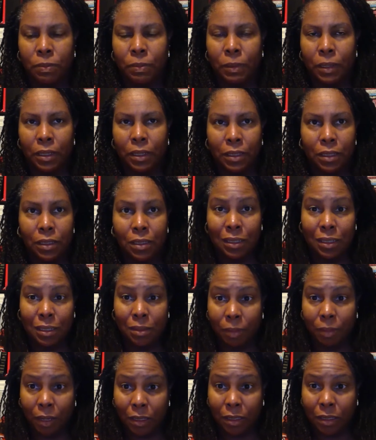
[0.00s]
because it just
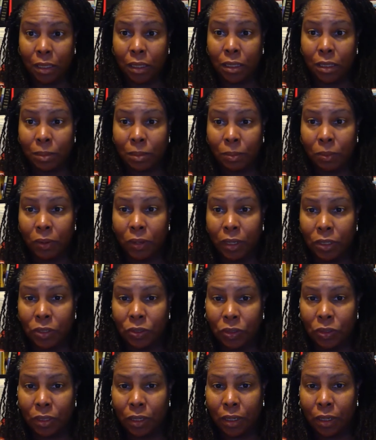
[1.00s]
makes things more
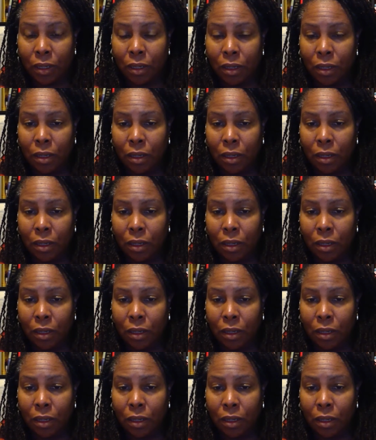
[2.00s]
interesting.